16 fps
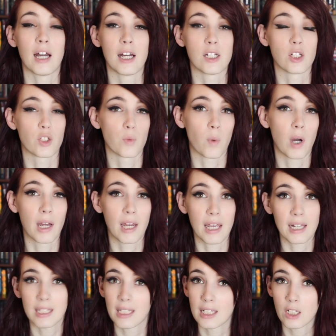I just want
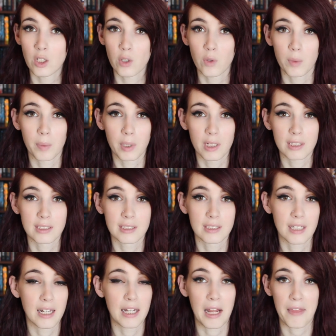anything to do with books,
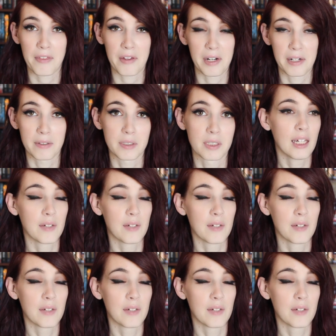nothing else.